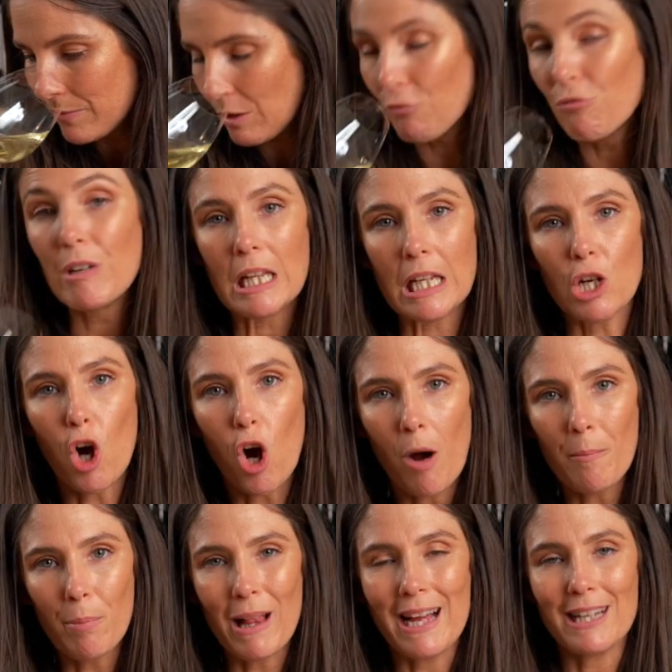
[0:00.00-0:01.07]
Really
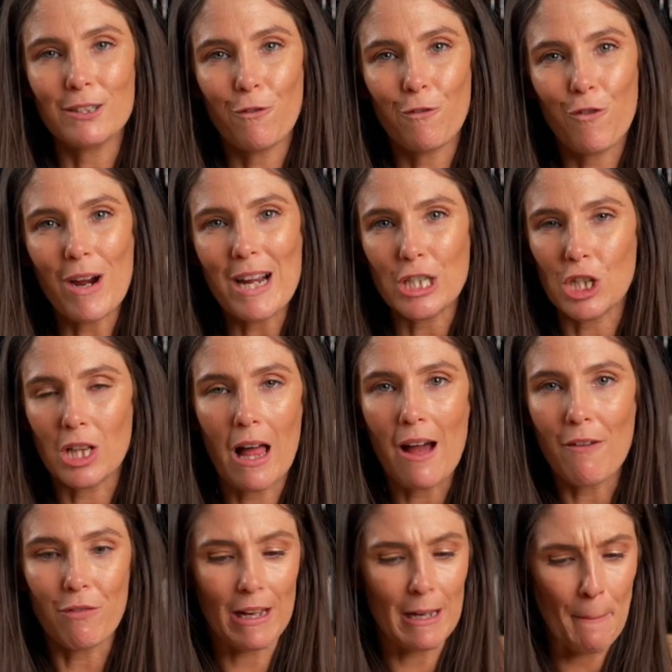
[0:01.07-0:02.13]
complex, fresh,
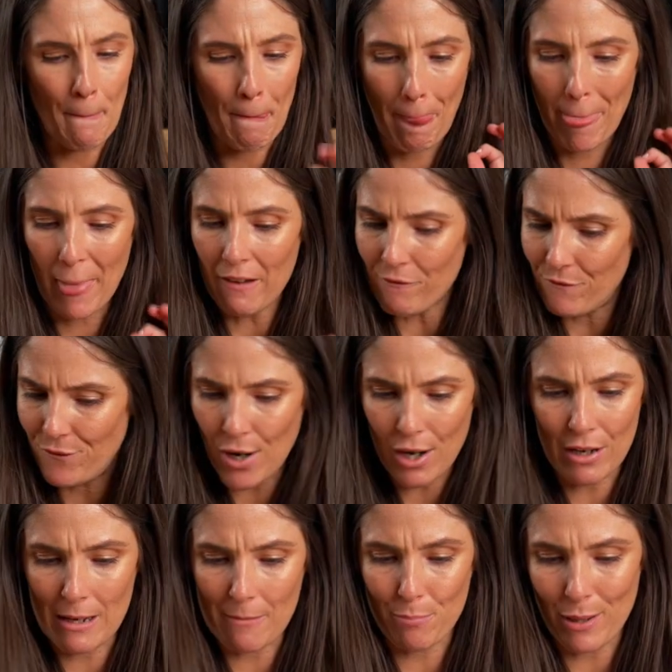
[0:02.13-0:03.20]
lively,
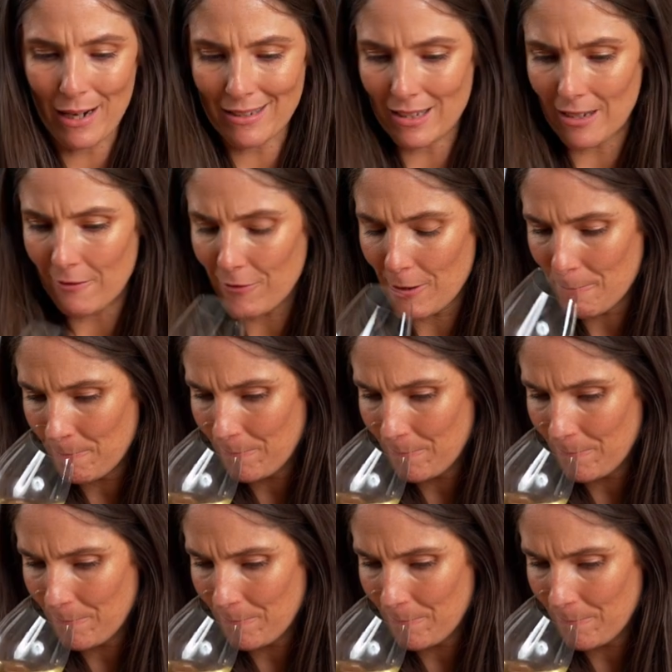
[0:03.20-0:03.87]
very impressive.